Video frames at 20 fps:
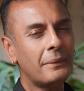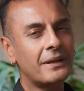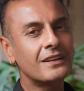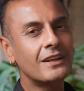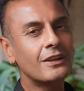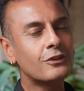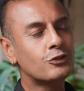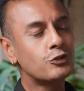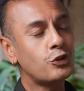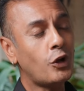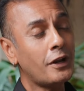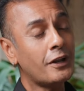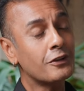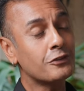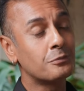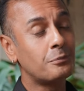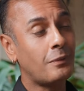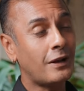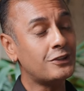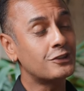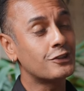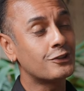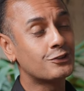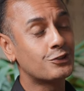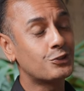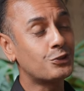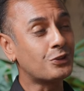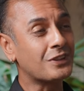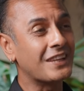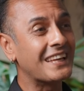I mean, it's not as much as
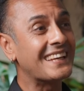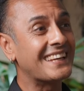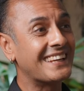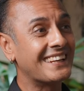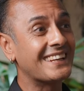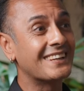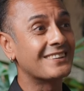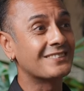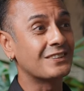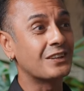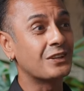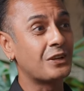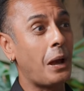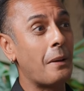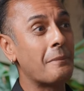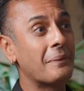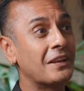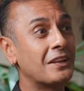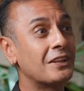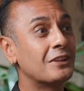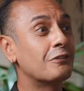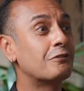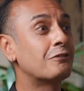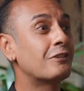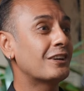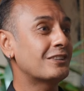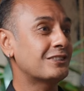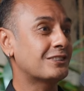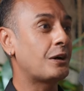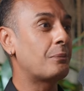you think it is. I mean, in the
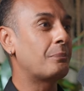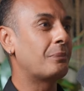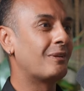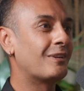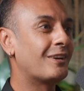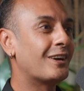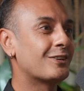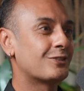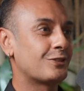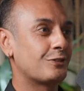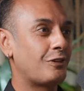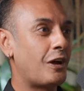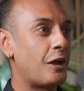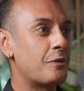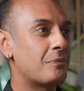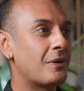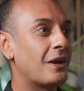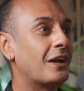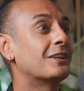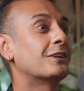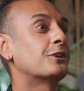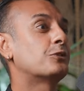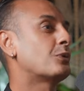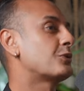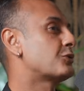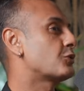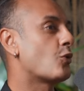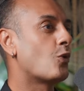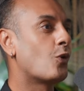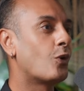first couple years of IPL, it
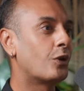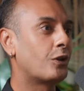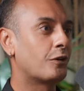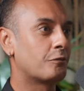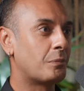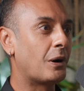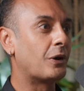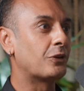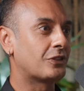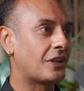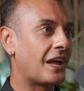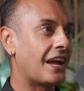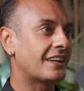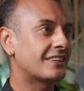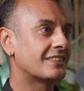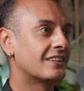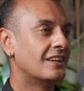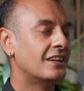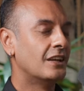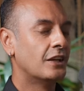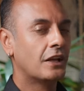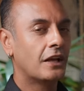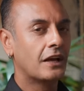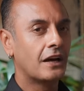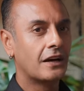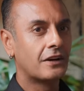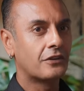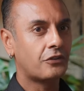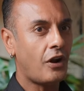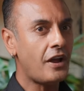was all about that.
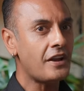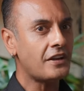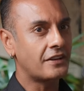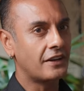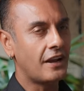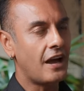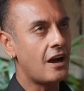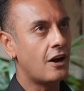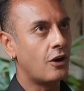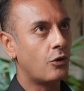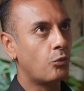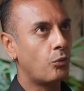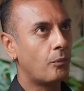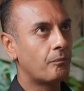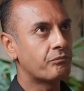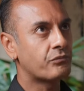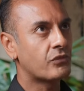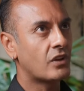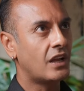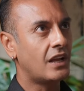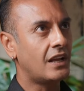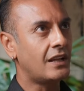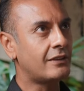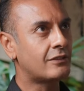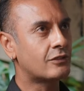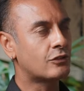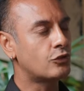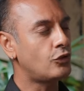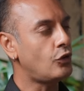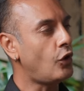Right now,
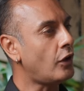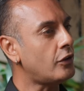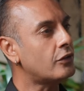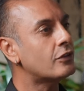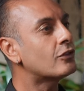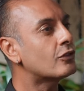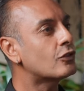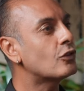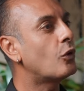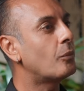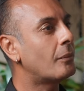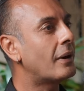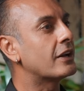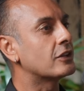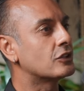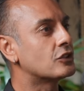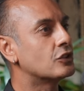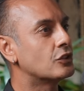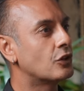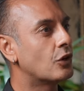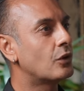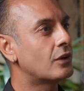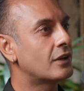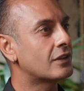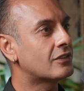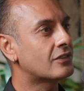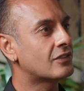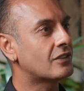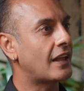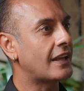it's not so much. You know,
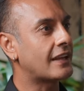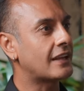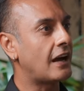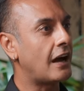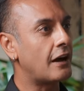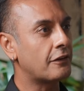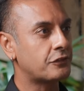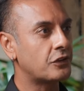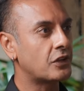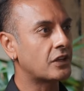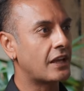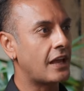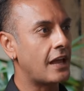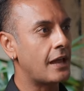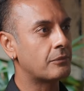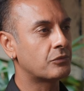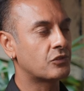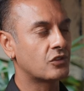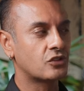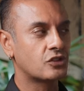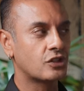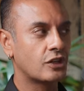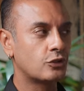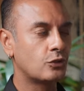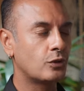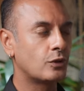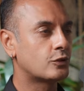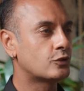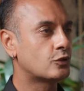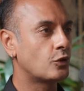it's like after games, the
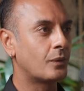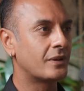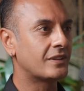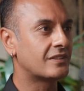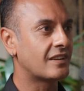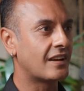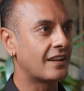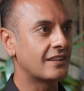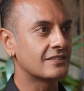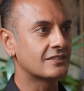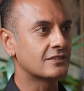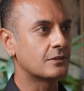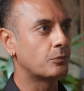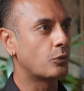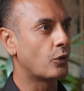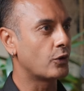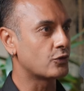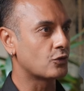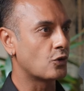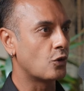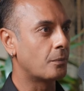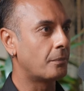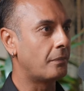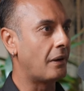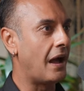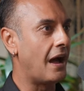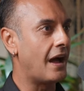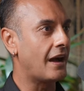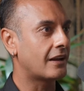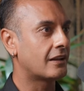schedule is so intense. The boys go
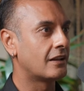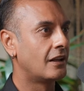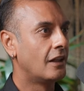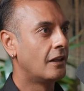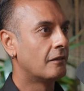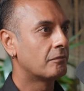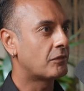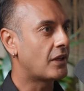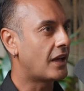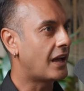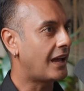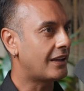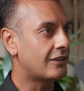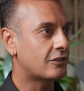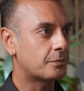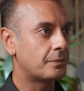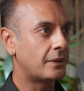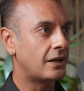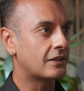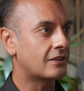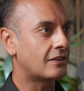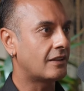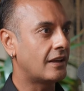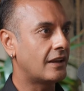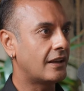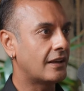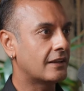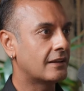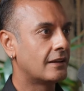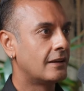back. They're ice
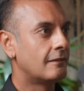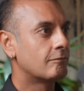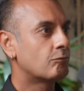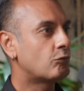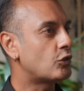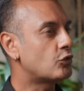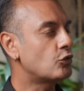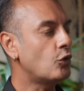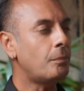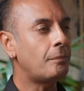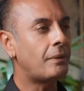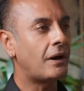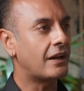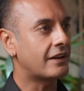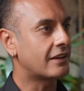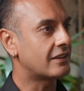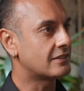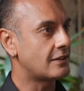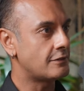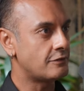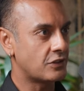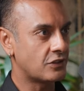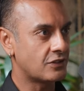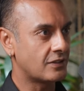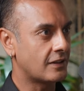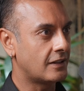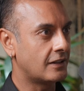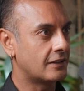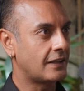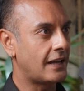bathing. There's no parties every
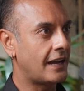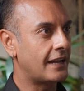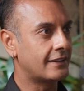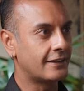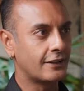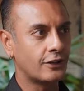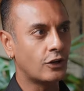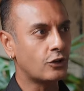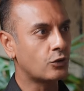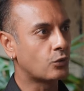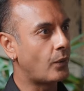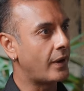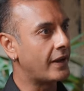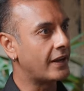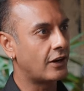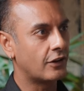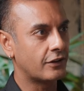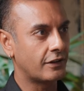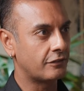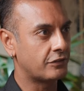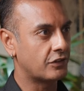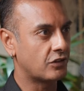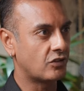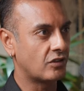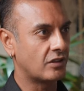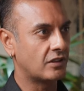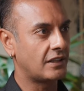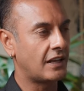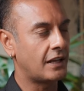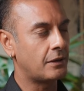single night. They're not going out every
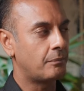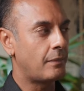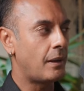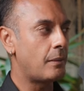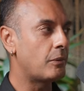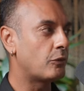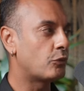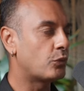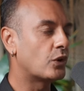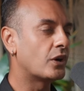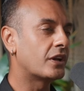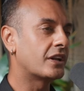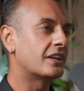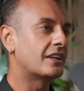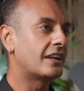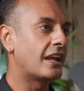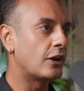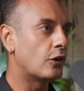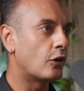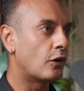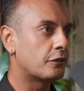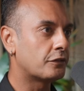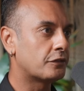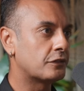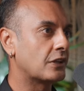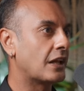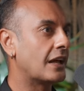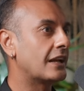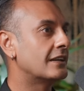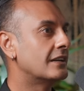single night. Maybe if you got a day off,
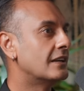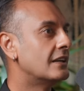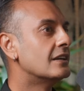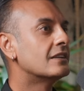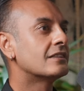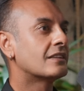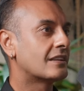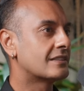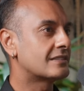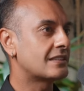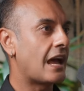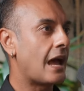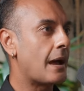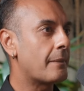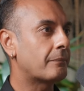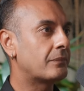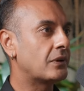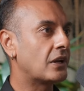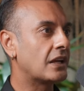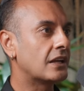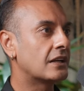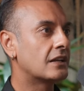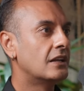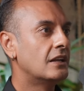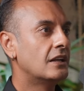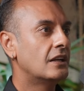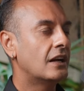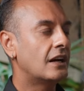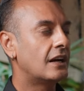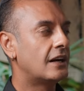then things are happening.
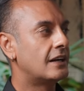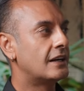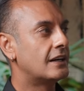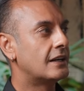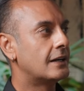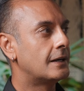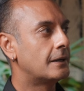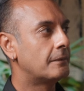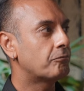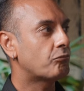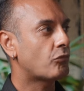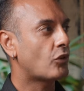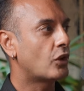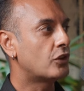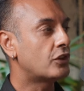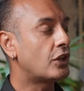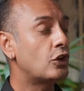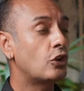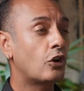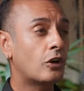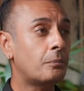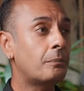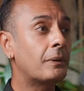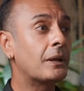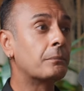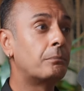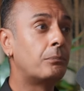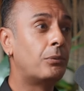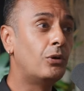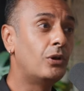They're not
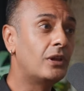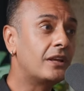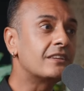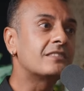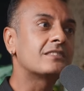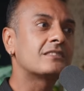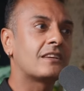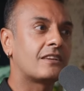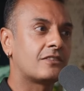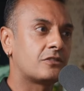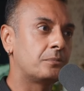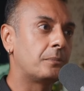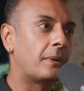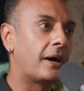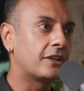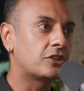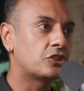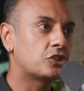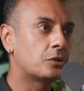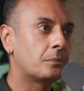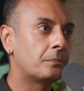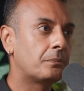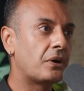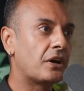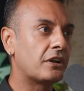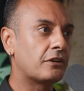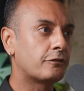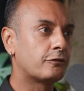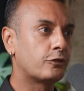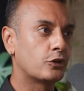being policed as much.
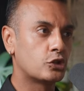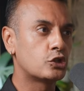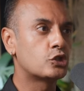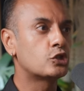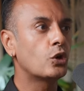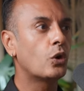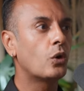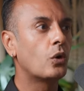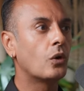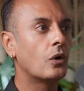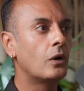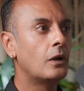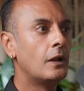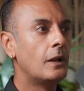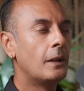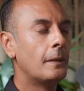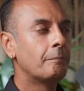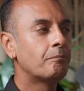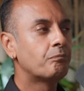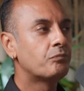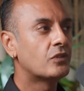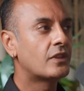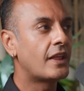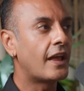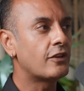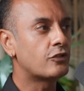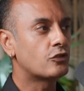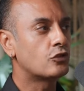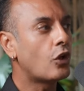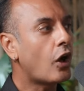But for sure,
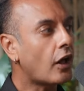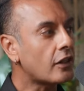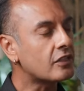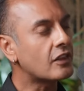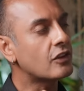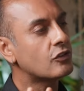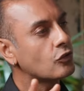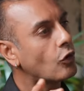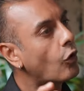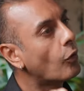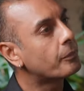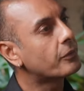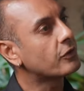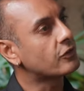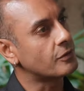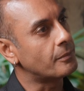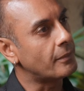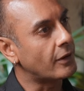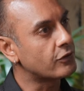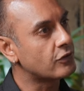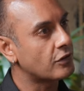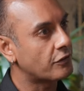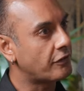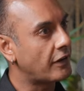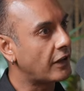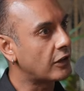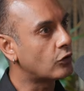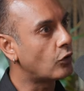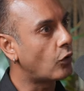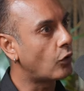there's not these copious amounts of
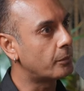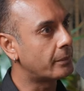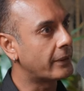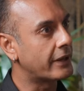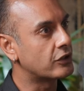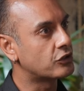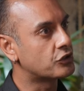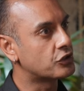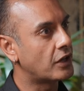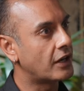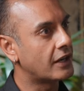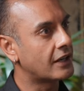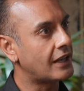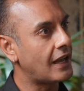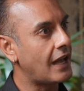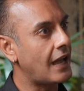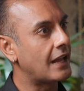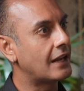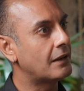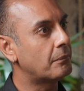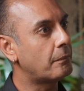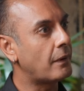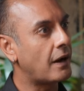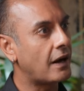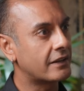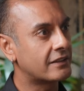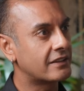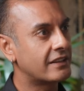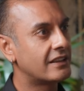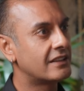alcohol being drunk and
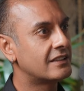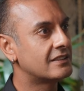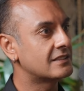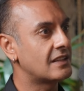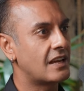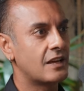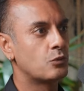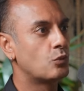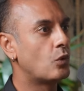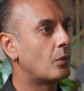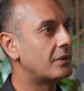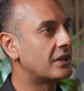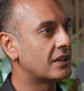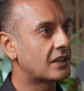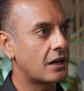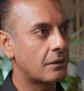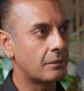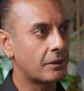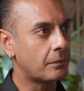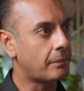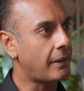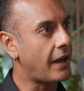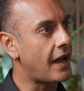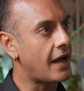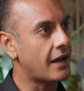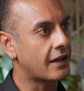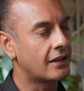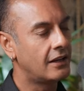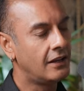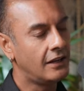parties and women coming
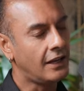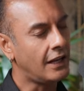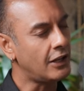back.